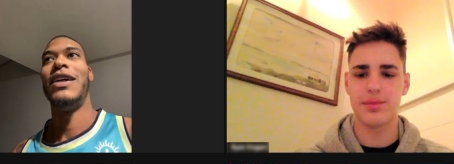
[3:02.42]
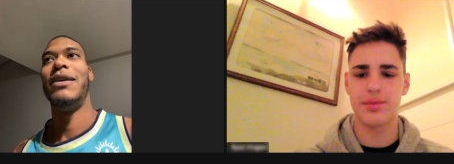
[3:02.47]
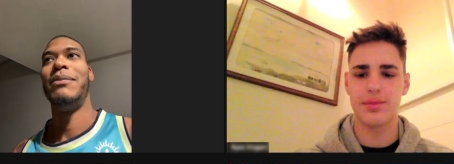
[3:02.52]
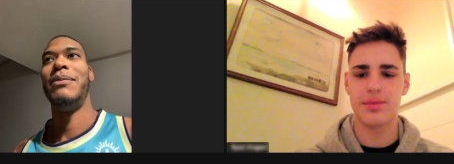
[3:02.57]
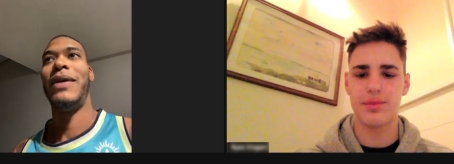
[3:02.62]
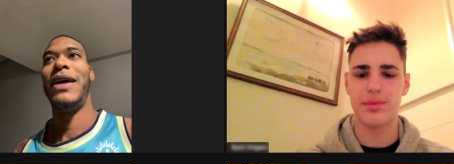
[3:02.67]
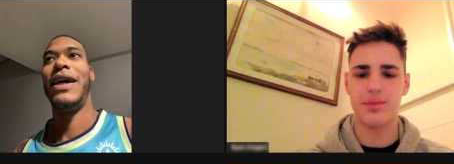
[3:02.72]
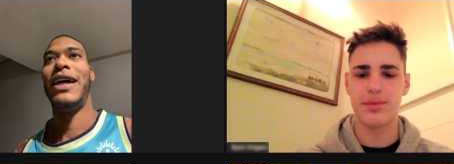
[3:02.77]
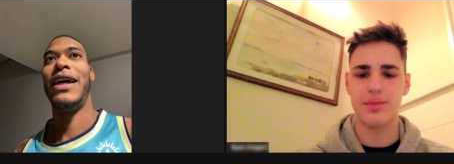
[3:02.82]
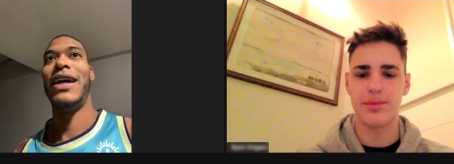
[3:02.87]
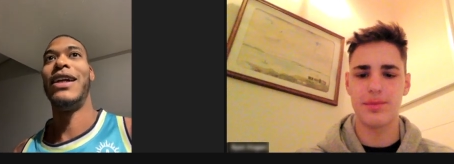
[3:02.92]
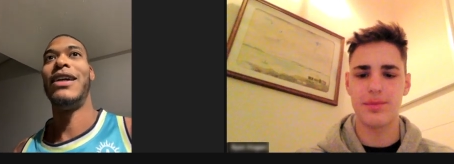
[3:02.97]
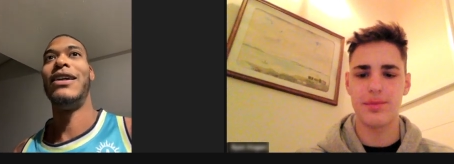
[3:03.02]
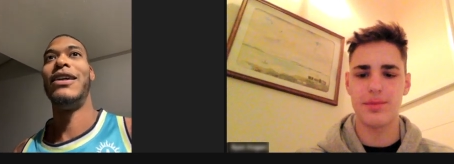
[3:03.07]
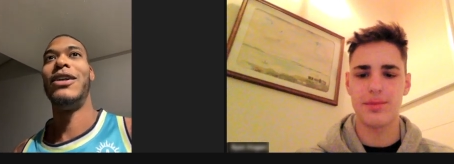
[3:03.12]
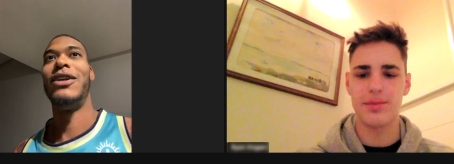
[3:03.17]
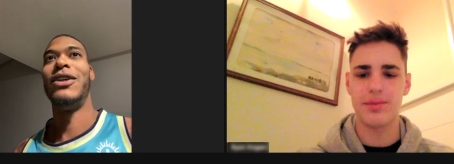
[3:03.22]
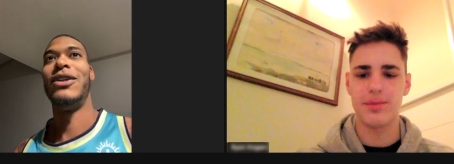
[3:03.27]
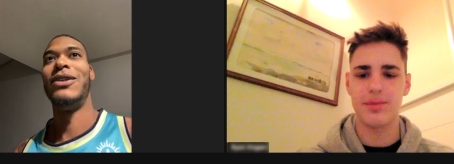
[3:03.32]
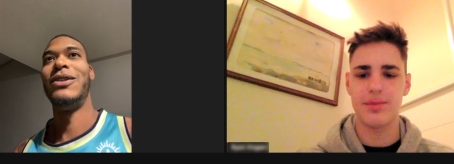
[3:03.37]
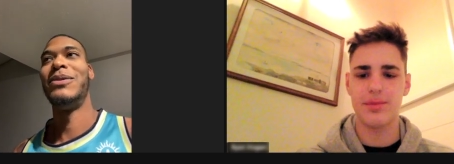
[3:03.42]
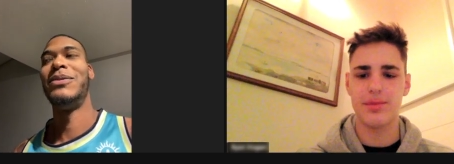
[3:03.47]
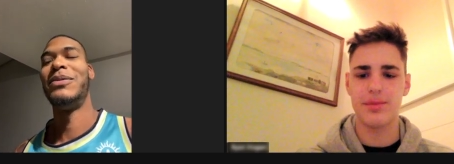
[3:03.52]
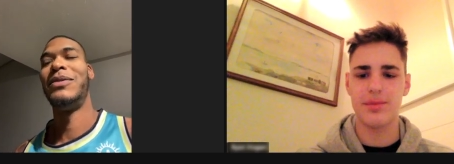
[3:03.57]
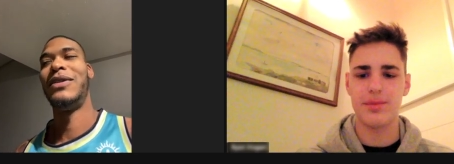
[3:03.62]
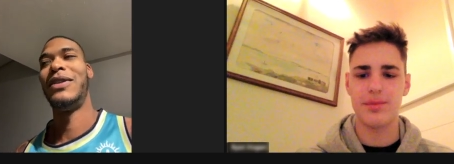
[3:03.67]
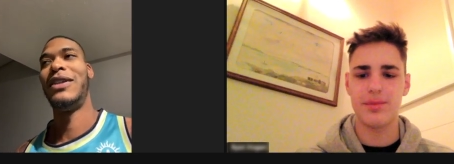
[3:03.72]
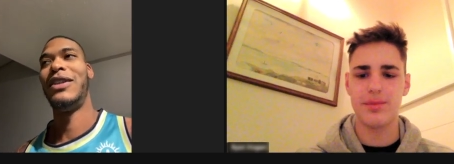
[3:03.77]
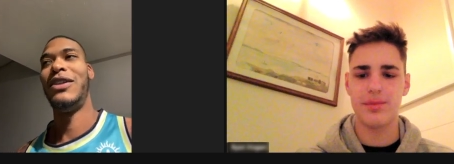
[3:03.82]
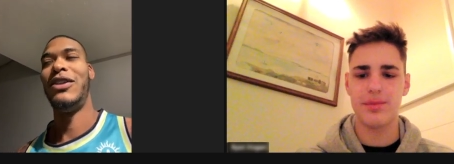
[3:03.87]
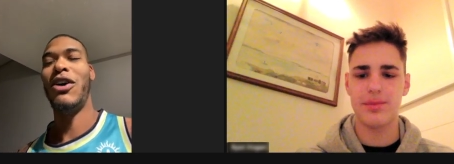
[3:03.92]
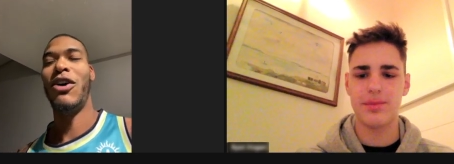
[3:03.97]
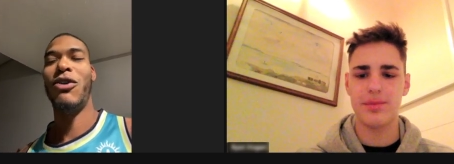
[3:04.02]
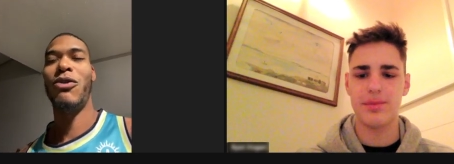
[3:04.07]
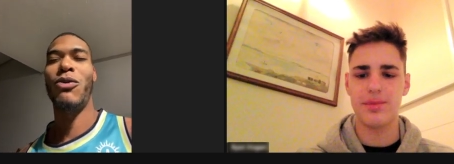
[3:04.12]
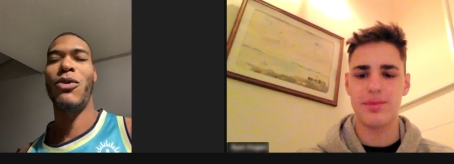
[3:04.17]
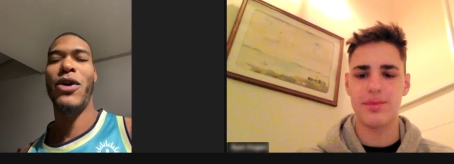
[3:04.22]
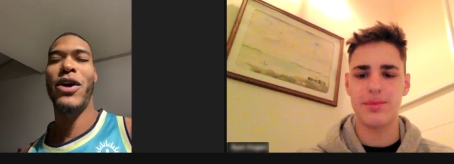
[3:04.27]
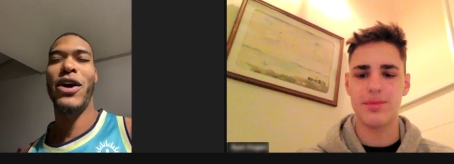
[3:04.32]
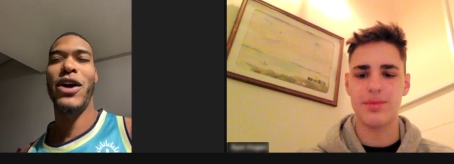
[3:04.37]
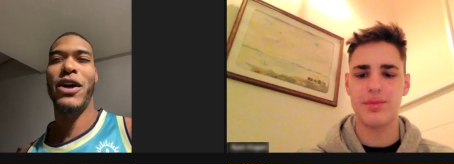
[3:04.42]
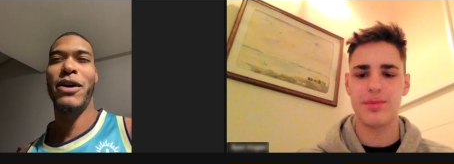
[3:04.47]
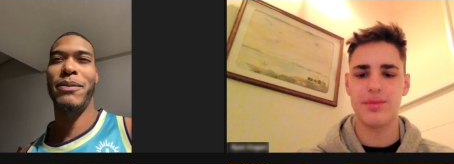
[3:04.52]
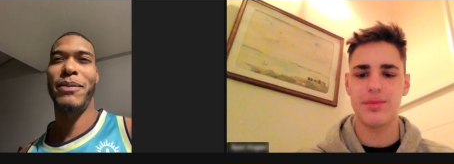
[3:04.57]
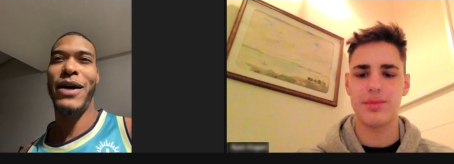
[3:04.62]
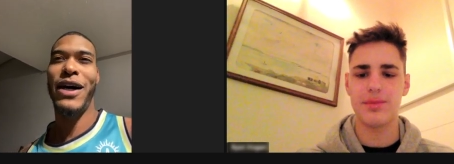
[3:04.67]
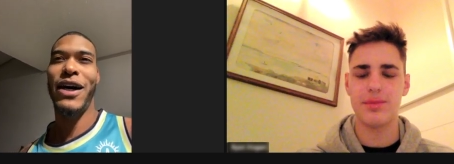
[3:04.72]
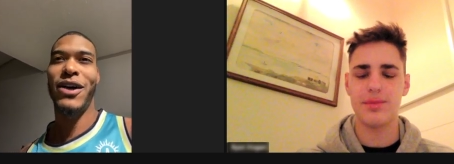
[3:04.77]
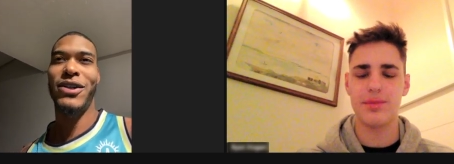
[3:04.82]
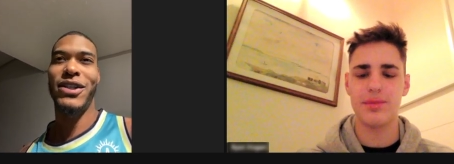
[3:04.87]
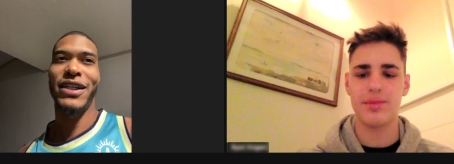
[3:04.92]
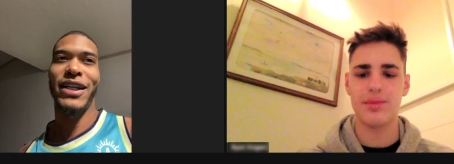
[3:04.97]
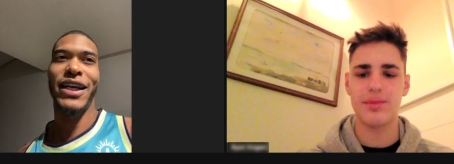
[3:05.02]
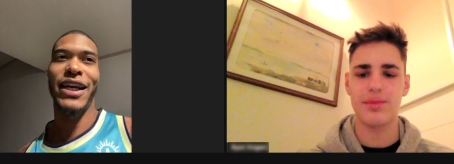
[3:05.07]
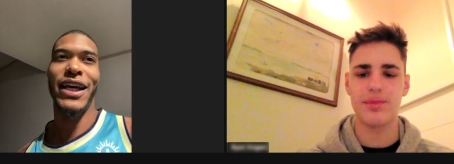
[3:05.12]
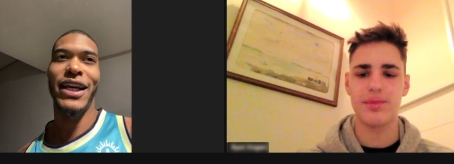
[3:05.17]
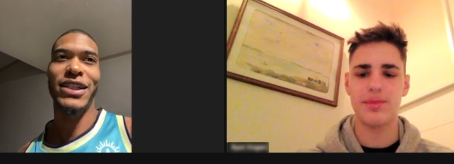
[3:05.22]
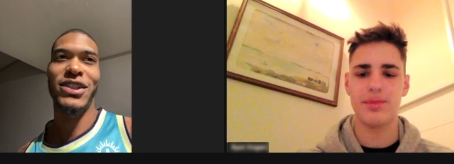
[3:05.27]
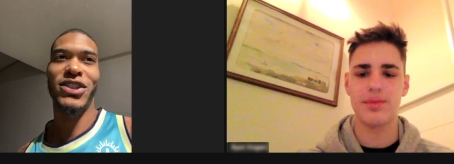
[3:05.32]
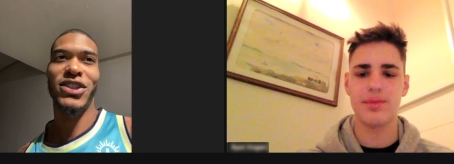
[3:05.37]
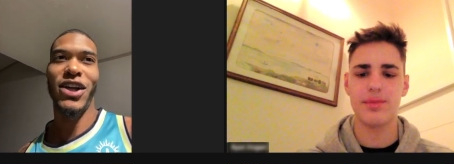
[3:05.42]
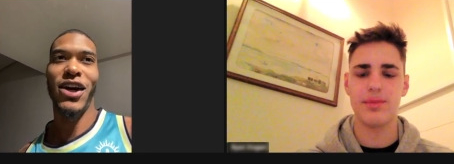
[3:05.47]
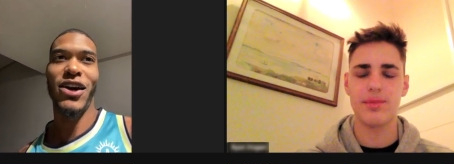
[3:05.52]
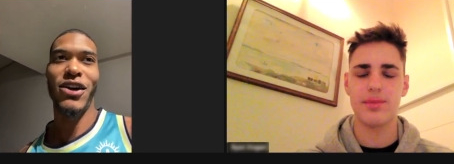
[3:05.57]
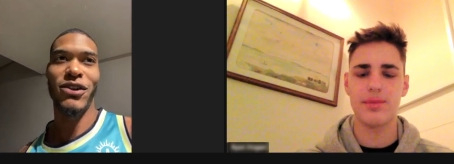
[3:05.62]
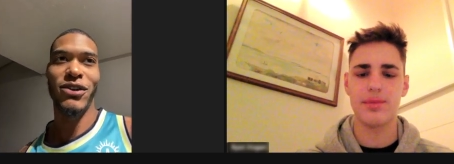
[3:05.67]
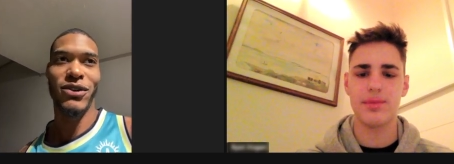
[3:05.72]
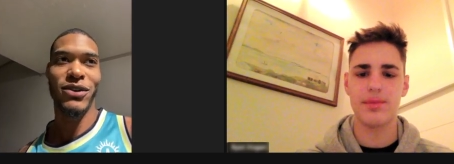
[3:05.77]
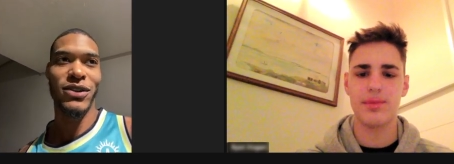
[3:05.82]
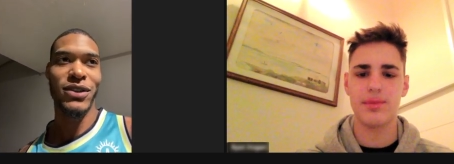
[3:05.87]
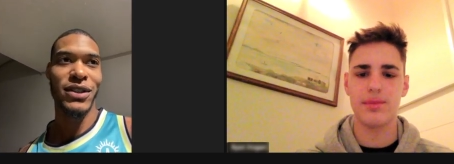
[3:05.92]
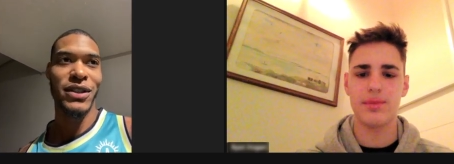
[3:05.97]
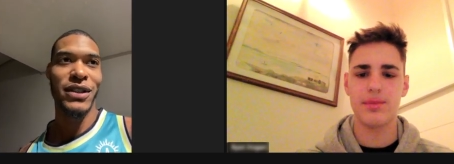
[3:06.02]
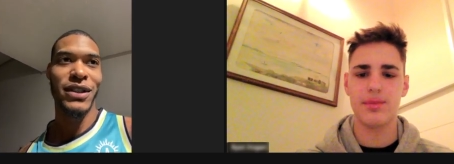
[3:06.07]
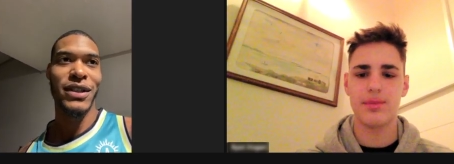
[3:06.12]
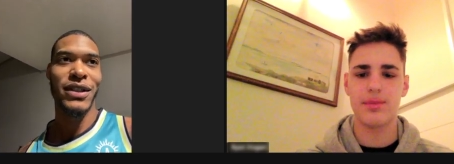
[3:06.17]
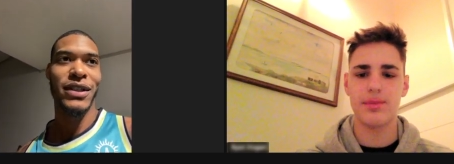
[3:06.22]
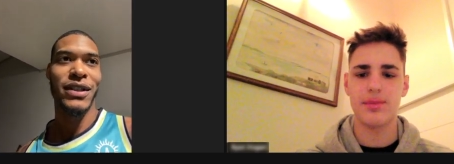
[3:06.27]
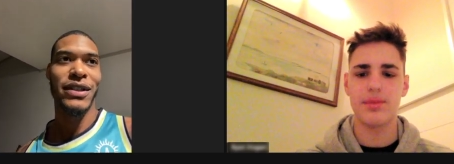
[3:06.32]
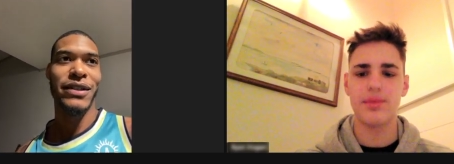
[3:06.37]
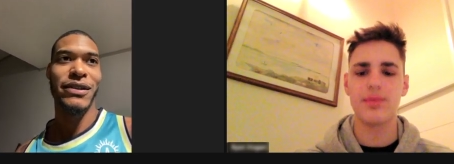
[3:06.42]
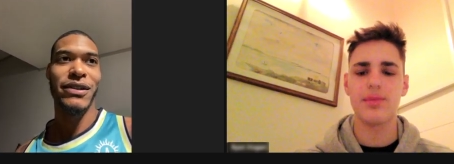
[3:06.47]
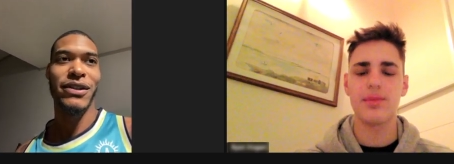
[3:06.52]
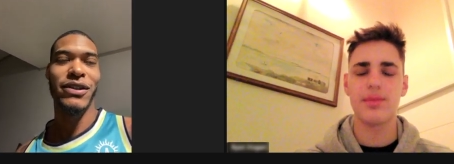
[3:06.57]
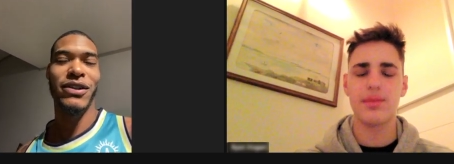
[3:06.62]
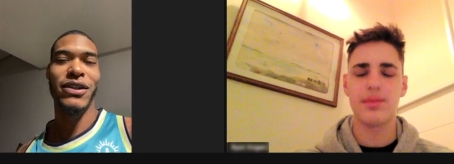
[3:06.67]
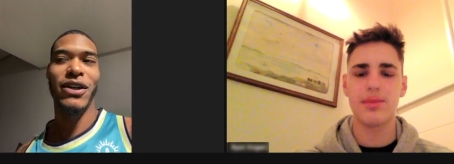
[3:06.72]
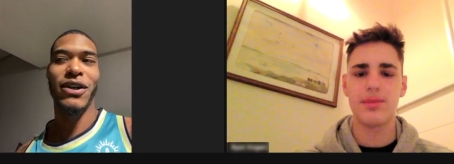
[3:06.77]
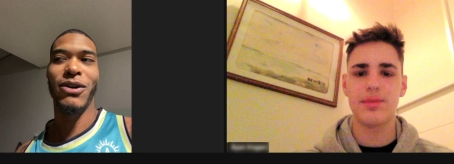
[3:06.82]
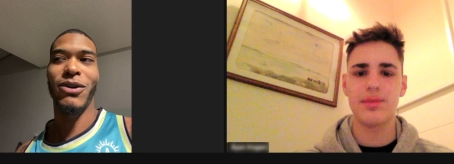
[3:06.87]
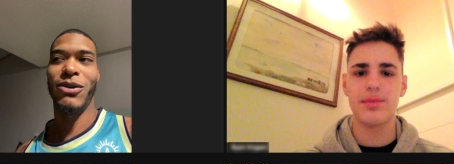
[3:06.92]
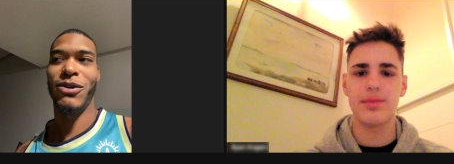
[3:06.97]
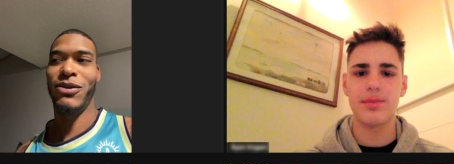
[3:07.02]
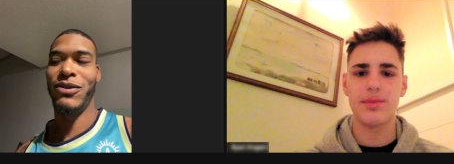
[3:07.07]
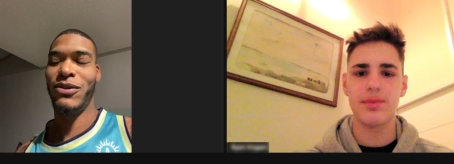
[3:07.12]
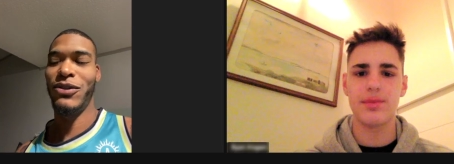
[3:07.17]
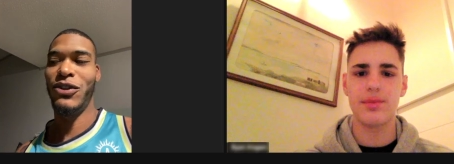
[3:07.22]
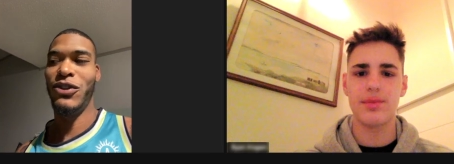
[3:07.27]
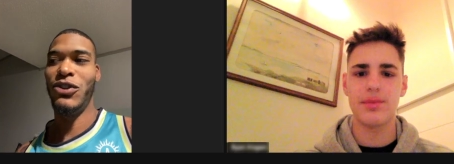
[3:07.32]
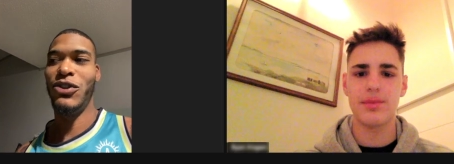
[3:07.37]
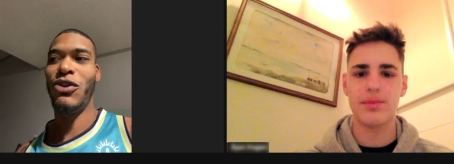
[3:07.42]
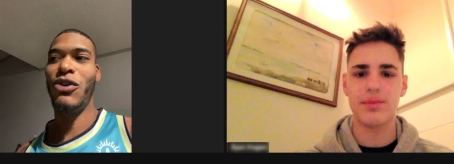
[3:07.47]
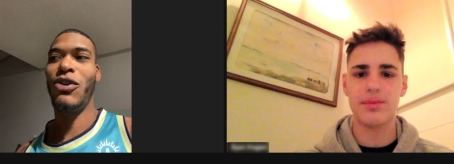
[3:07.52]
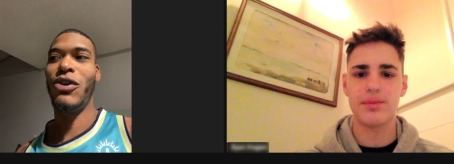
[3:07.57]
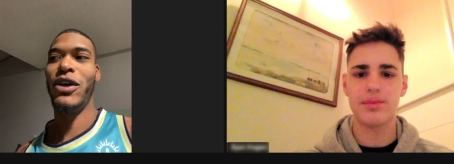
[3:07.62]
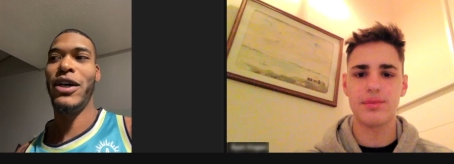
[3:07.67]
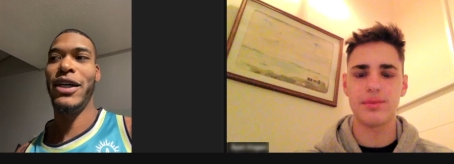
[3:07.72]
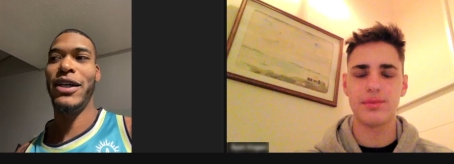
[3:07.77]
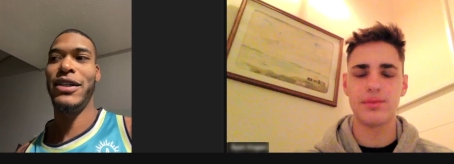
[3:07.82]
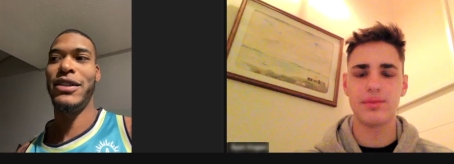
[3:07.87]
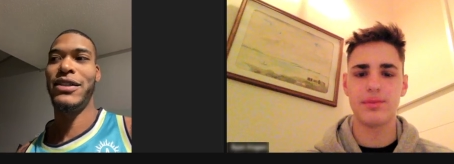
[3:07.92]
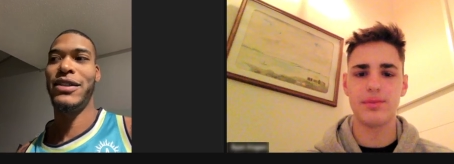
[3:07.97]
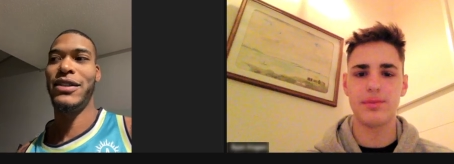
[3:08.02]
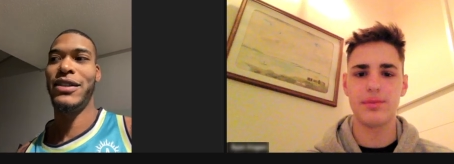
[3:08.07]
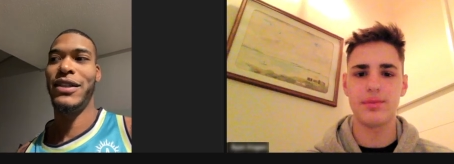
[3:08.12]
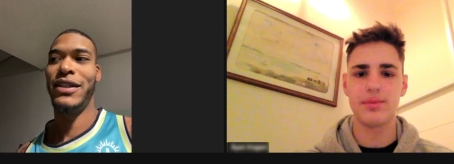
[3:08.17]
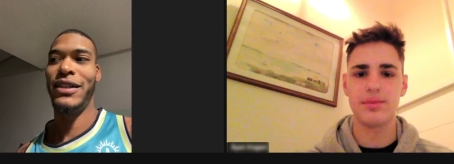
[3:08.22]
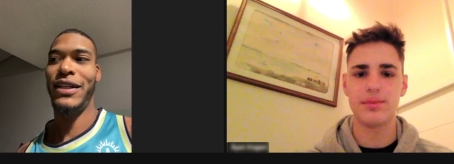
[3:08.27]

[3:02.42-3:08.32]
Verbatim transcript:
Speaker 1: Man, um, don't worry about the external, you know, noise.